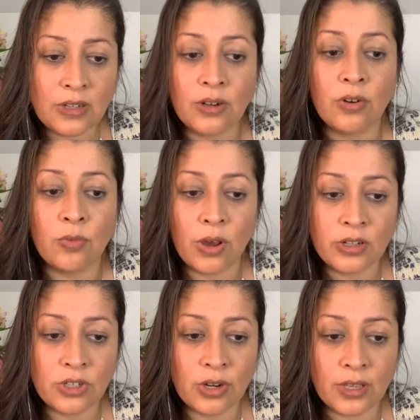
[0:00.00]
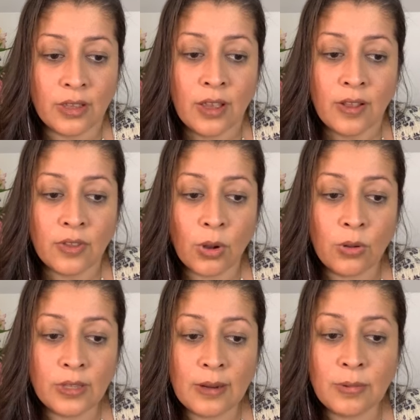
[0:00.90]
liter of water during the
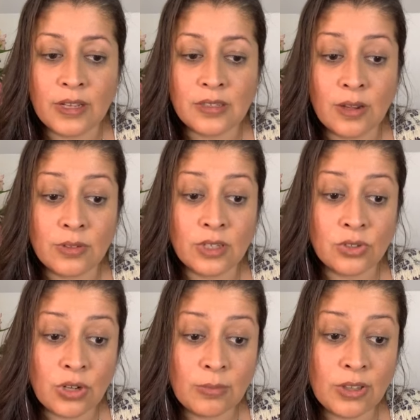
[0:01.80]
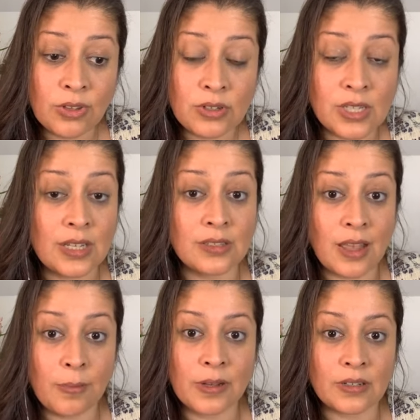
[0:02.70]
whole night because I was extremely thirsty.
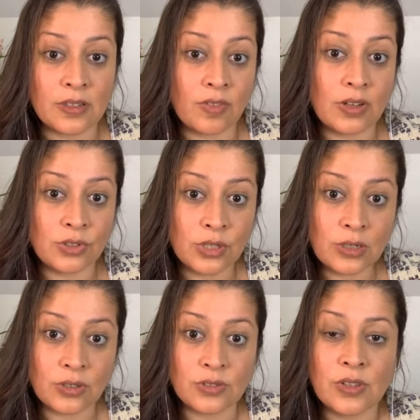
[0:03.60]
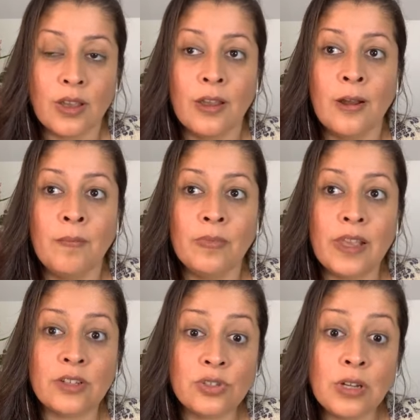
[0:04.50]
Is that because of the adrenals?
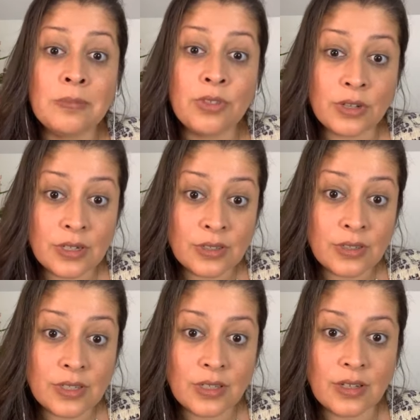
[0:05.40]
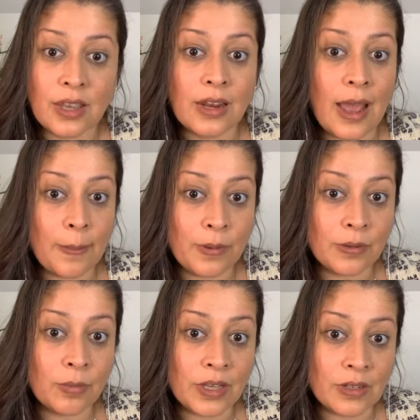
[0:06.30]
Extreme thirst can
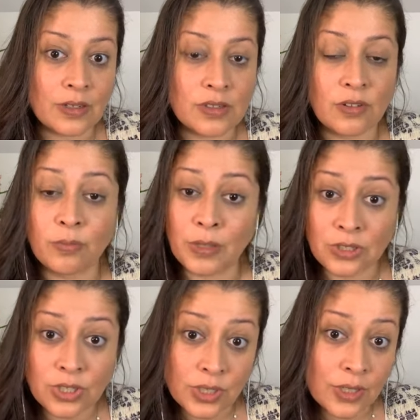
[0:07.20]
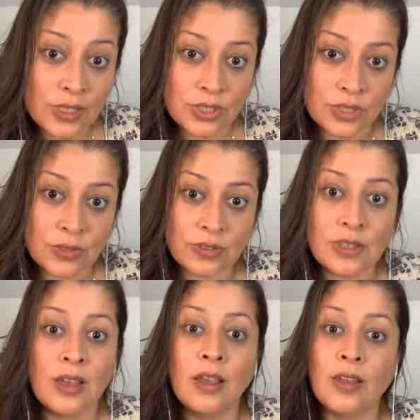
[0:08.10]
happen because of blood sugar
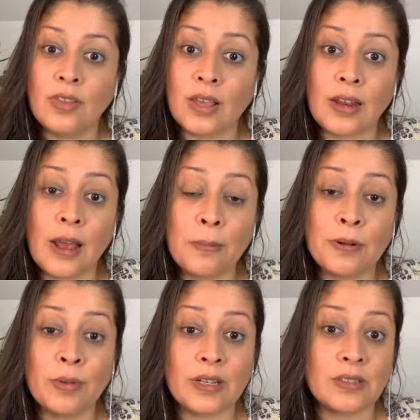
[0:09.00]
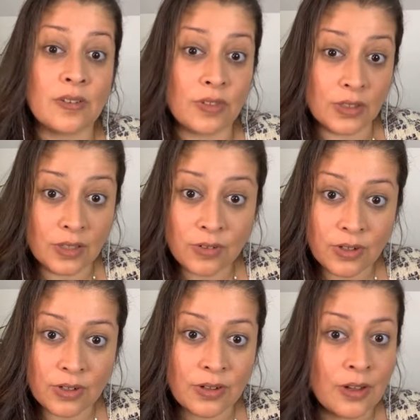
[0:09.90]
issues. It can happen because of the
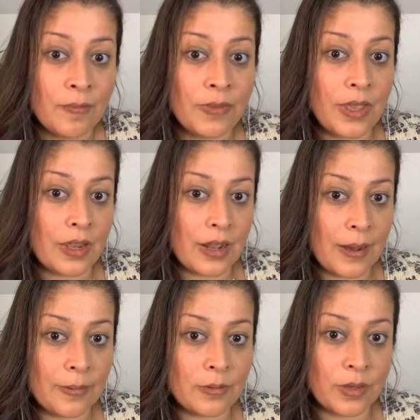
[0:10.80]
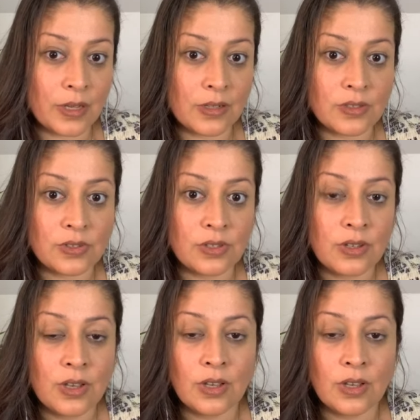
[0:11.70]
liver. It can happen because